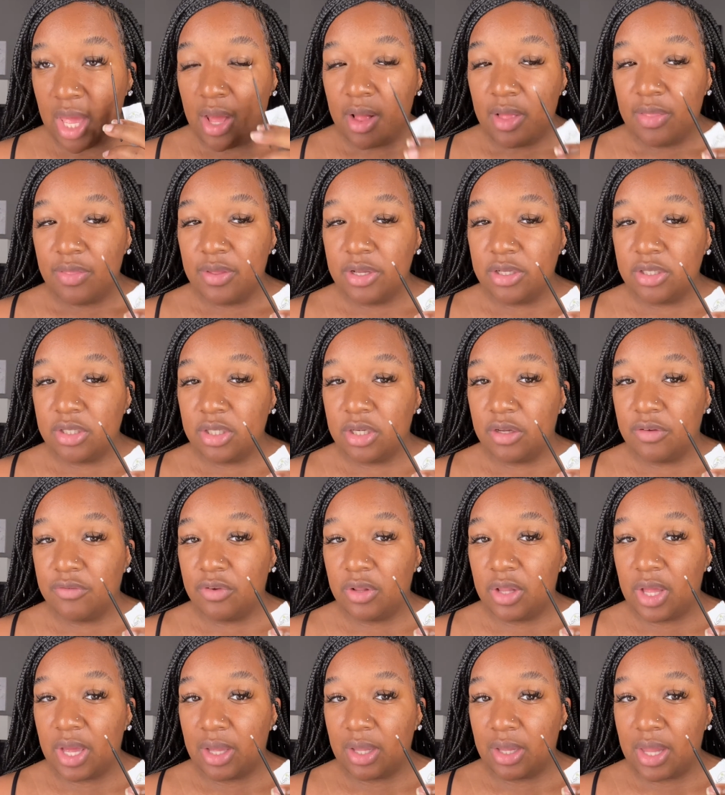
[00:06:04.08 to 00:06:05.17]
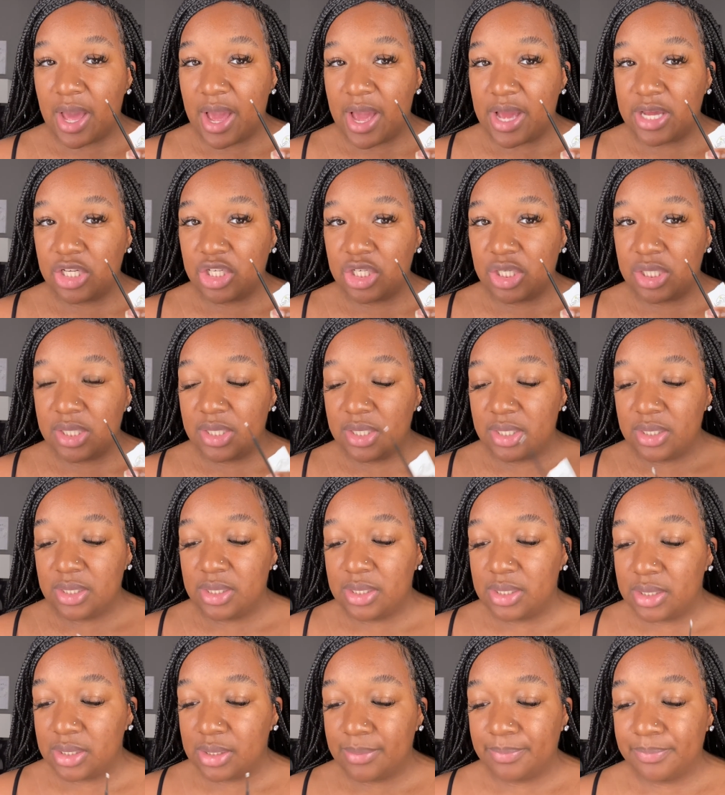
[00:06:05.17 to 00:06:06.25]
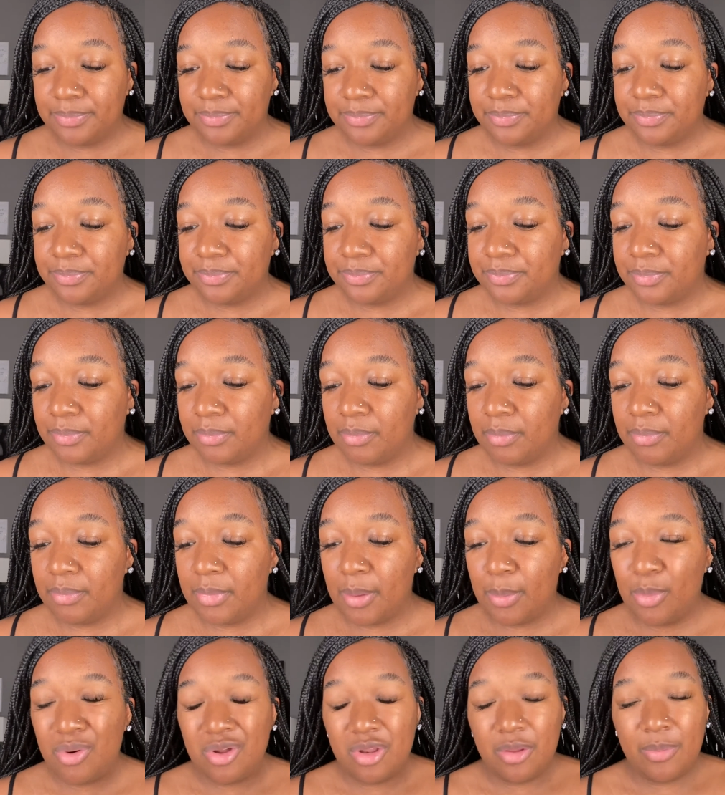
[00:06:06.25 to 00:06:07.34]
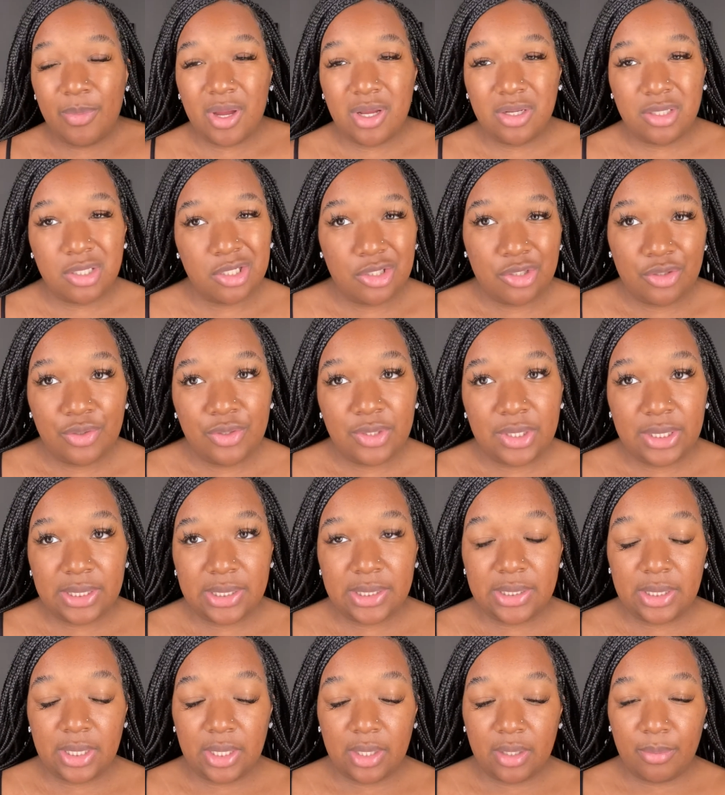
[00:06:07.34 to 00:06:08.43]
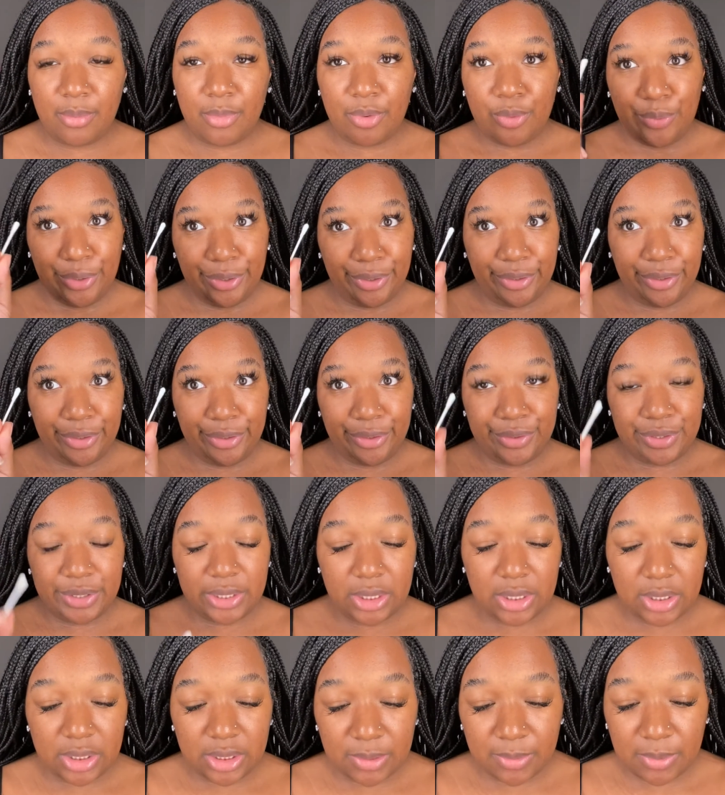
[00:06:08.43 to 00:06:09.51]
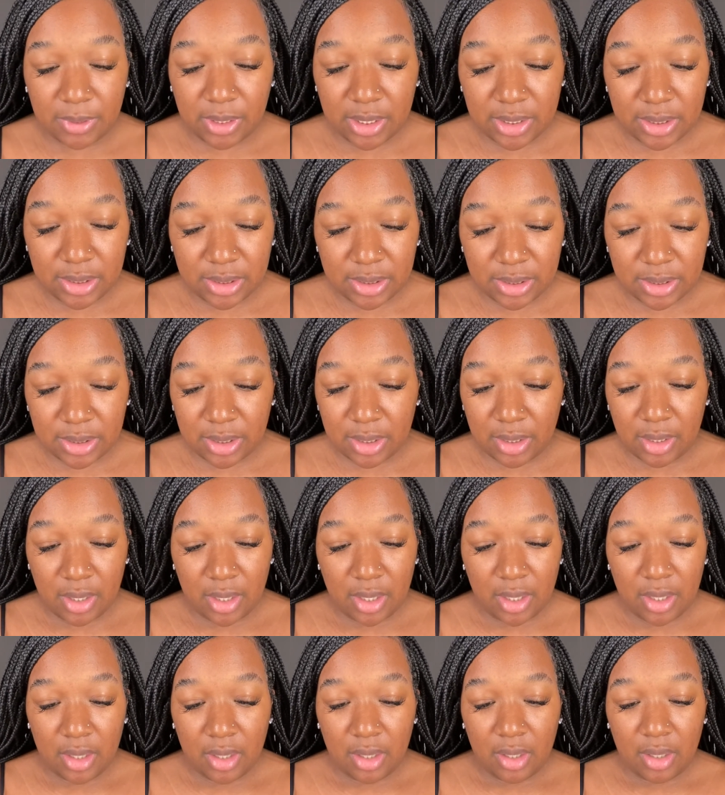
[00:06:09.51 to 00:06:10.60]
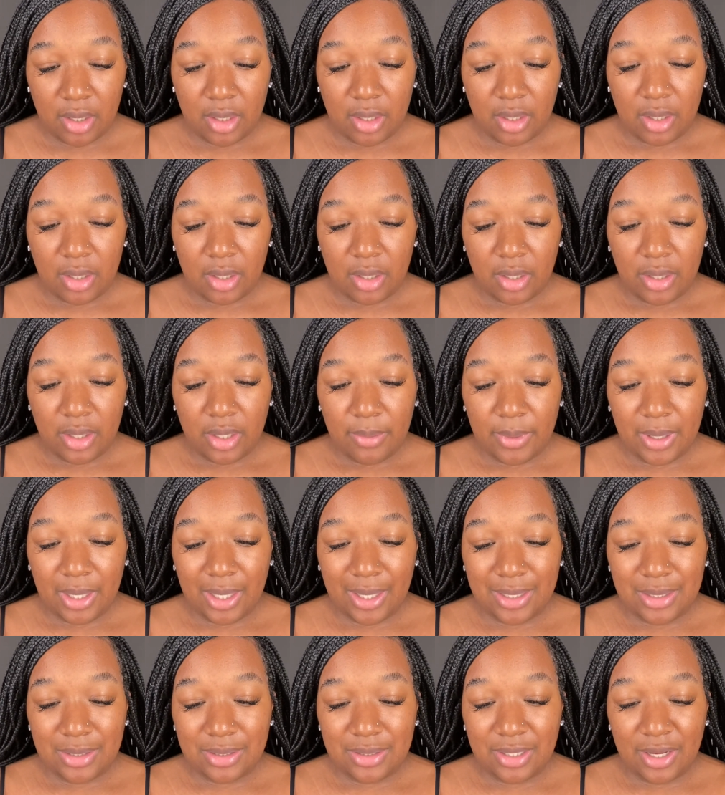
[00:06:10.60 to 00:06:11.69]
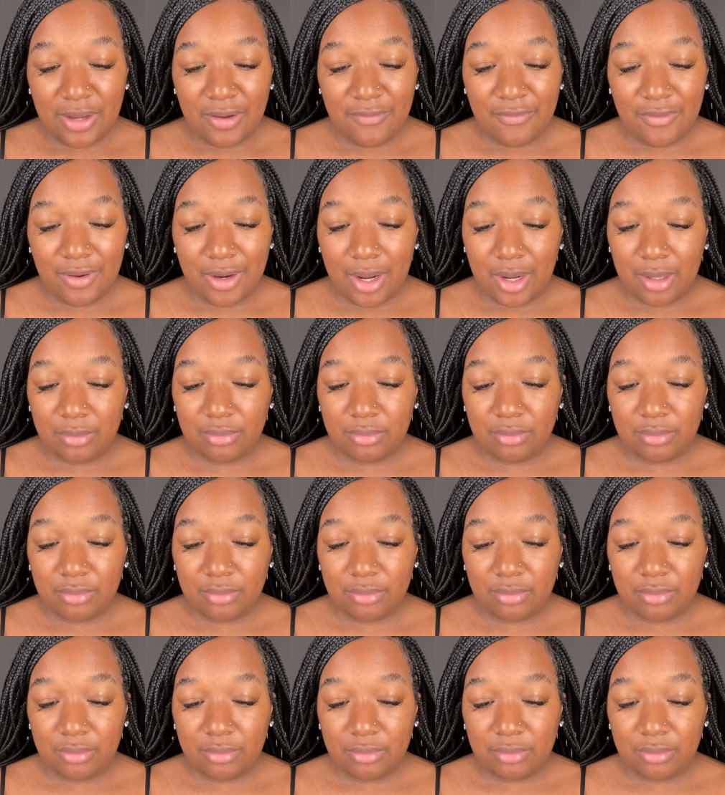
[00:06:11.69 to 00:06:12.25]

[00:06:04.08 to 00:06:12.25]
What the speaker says: These are good for like lashes. I pulled them out just so you can see them, but we're gonna use these because anybody got time for that?